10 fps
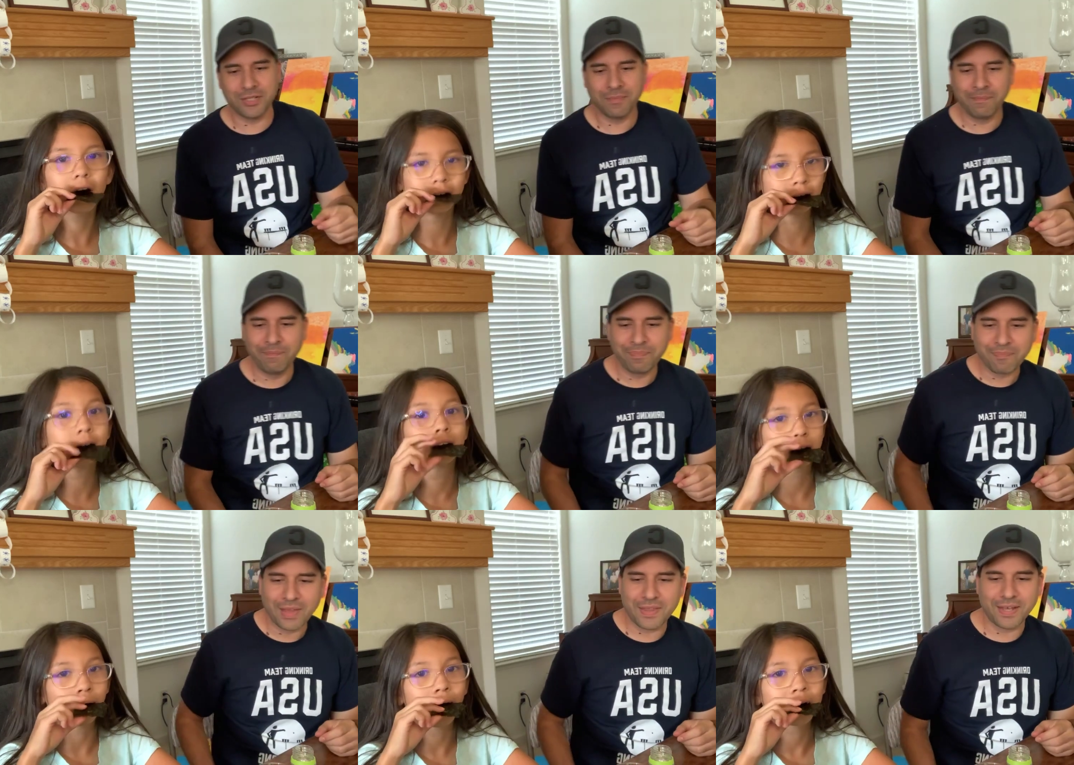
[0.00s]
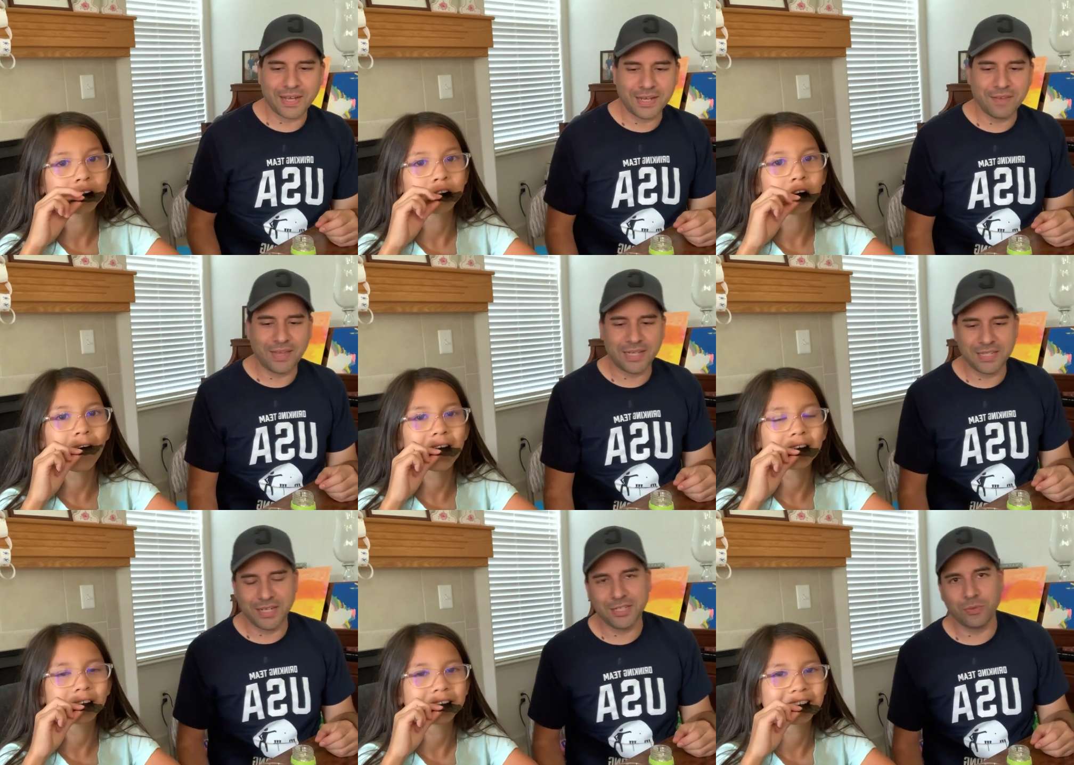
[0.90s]
Speaker 1: Mm -hmm. I think I'd give that
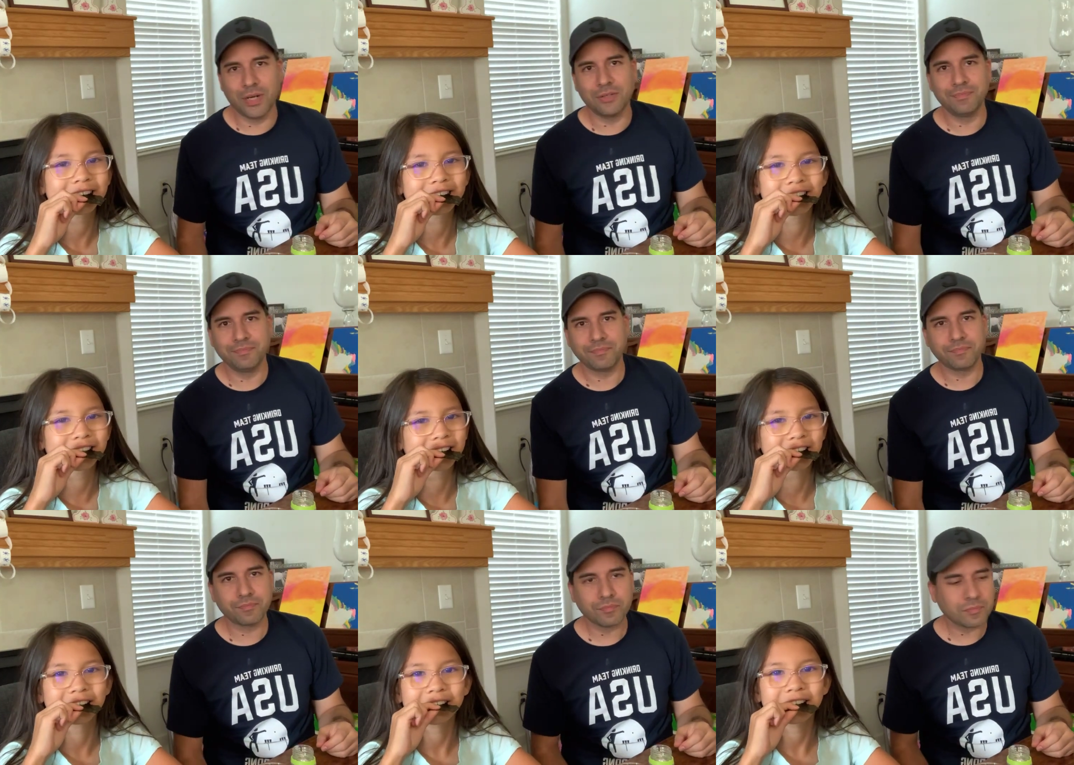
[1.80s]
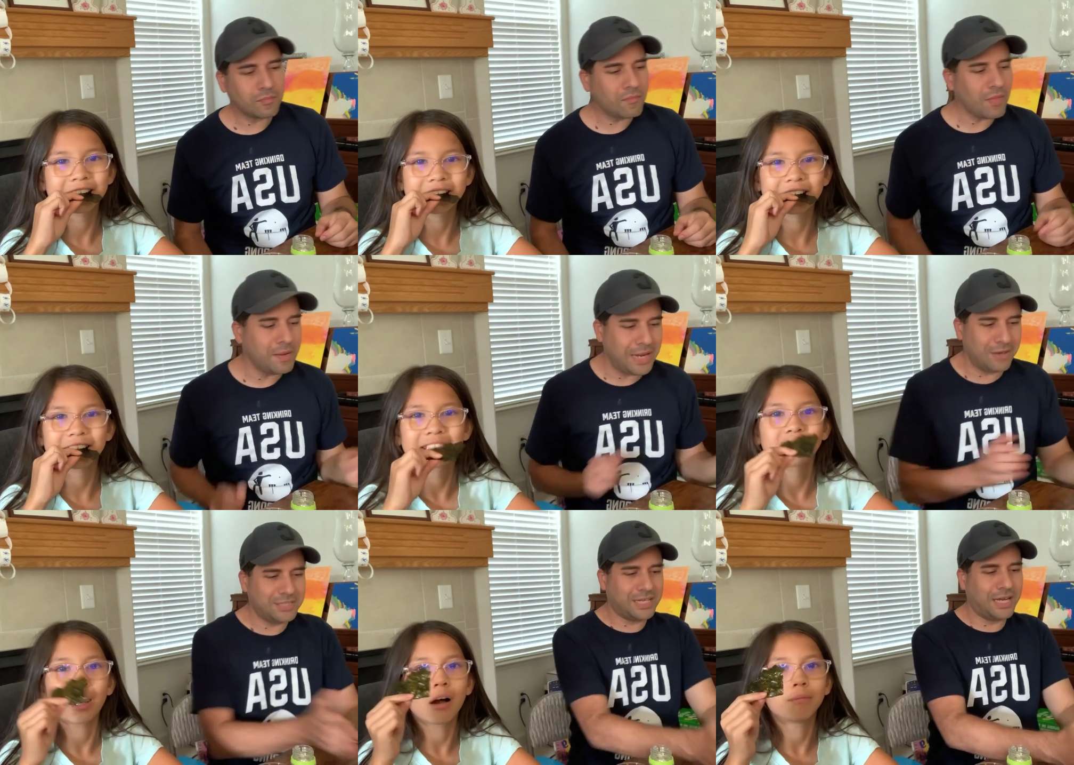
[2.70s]
10 as well. Mm -hmm. Now
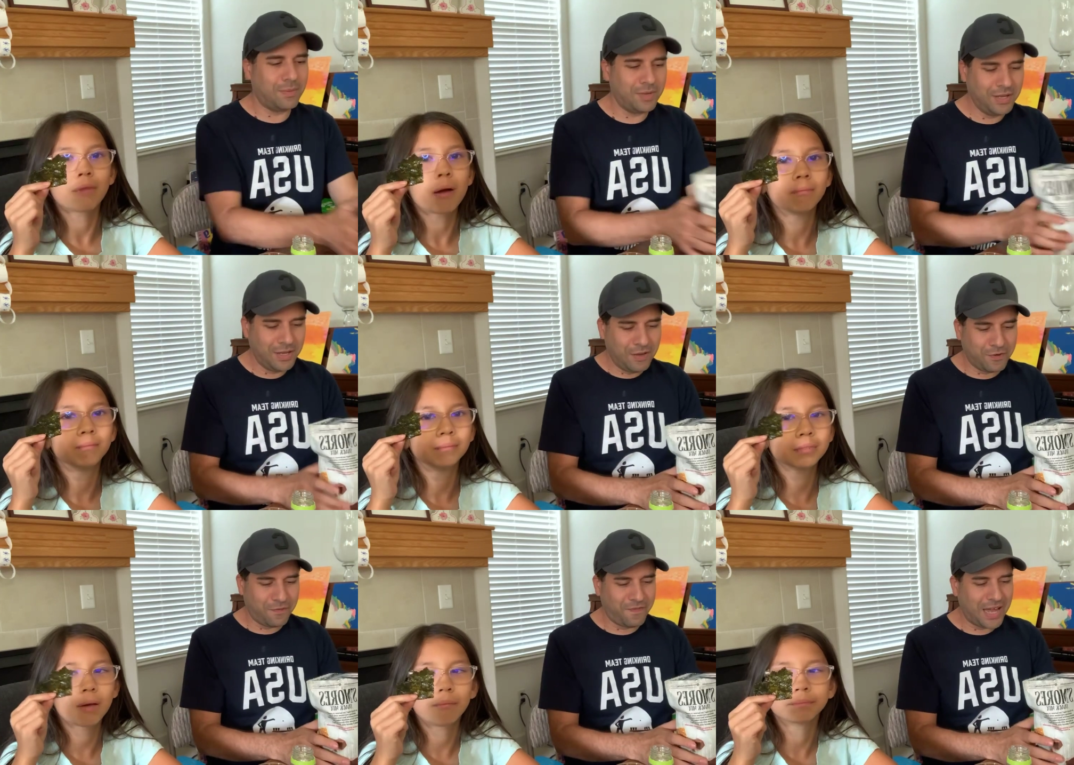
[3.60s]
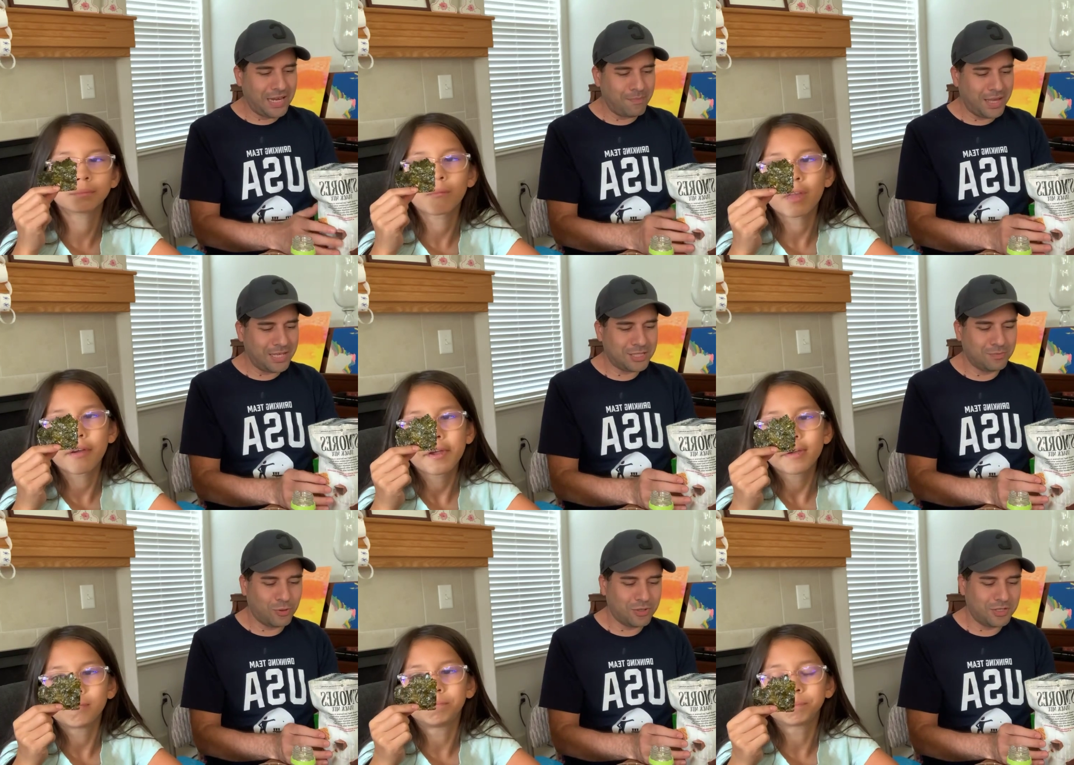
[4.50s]
it's time for Fannie May
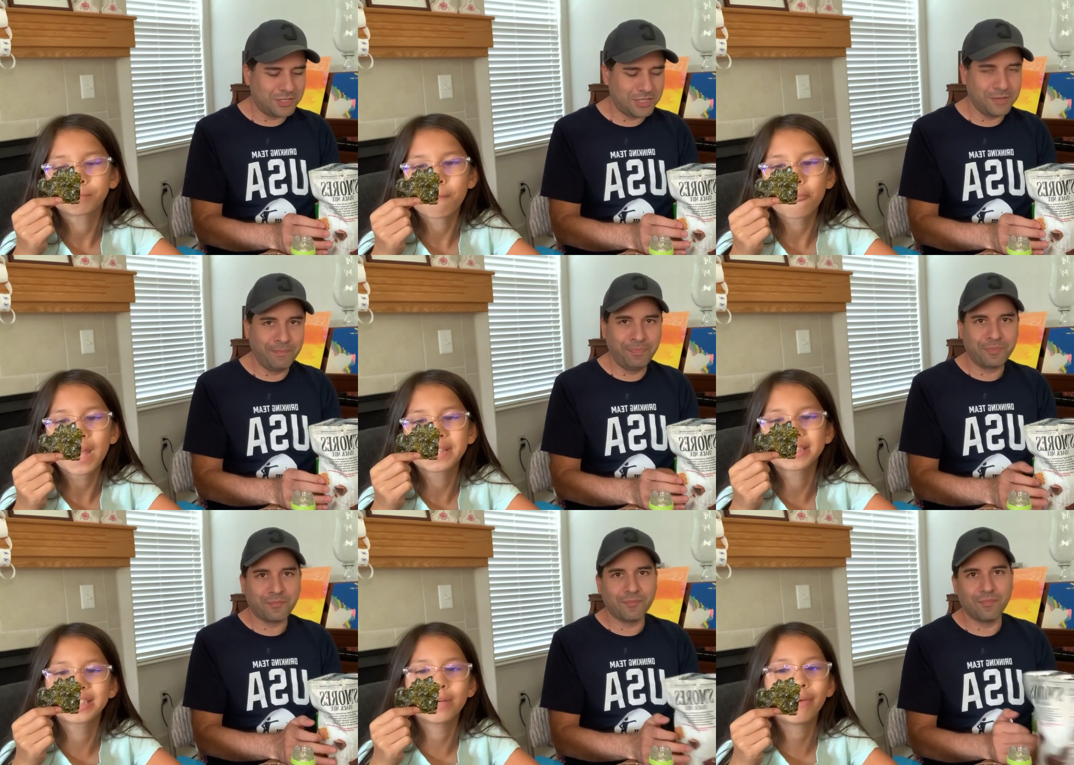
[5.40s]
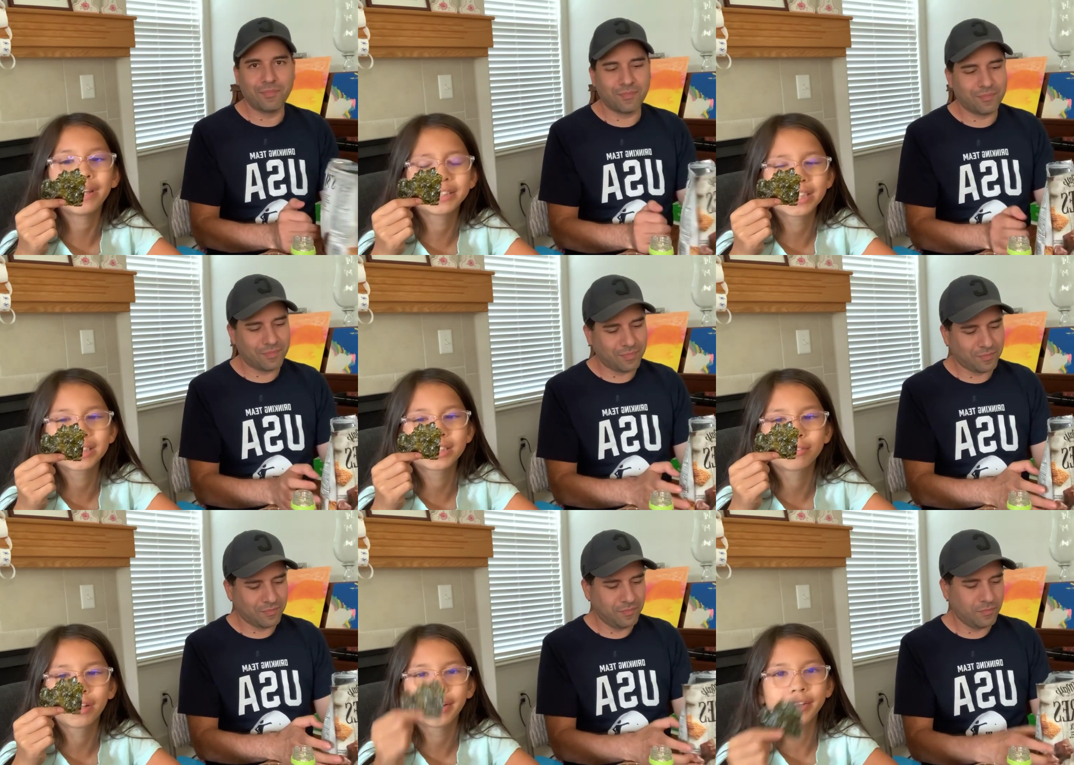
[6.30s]
s'mores.
Speaker 2: The seaweed tastes
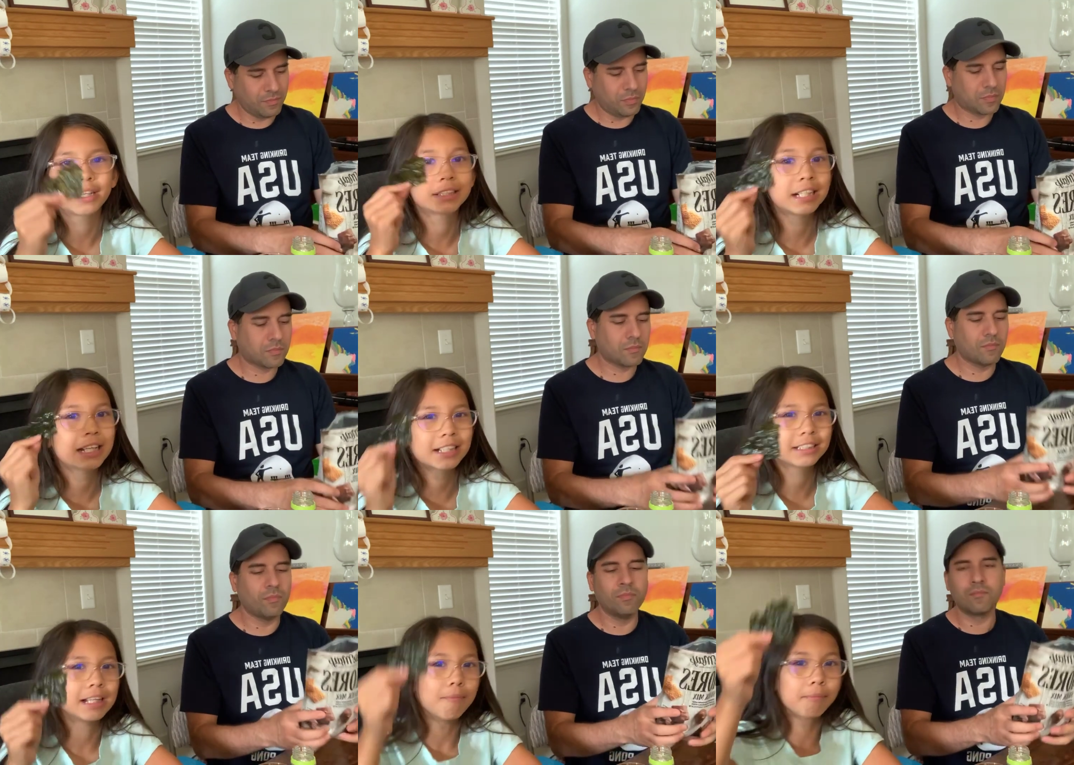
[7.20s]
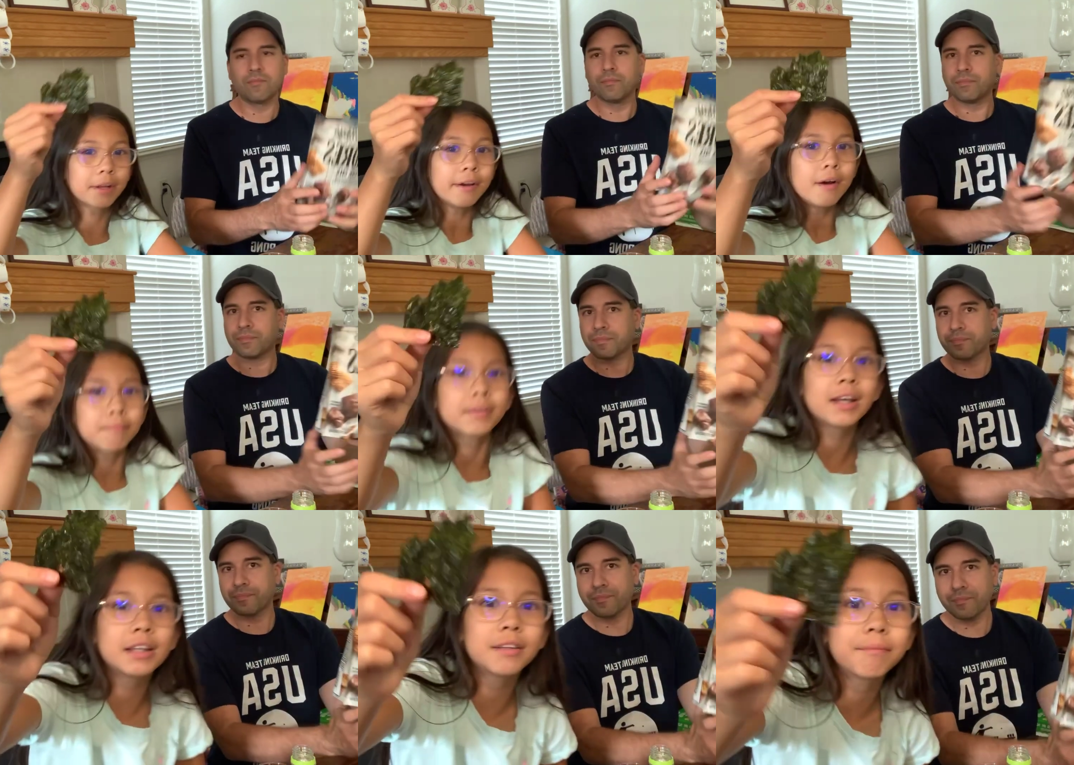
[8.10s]
really good. 10 out of 10.
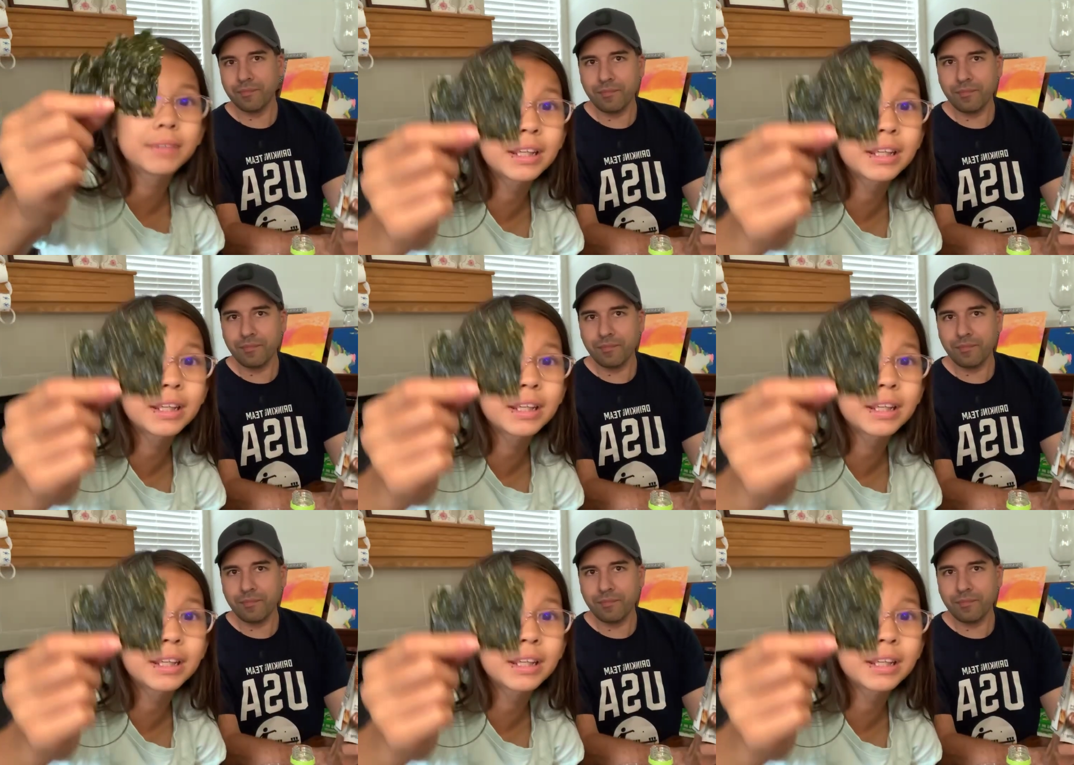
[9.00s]
And you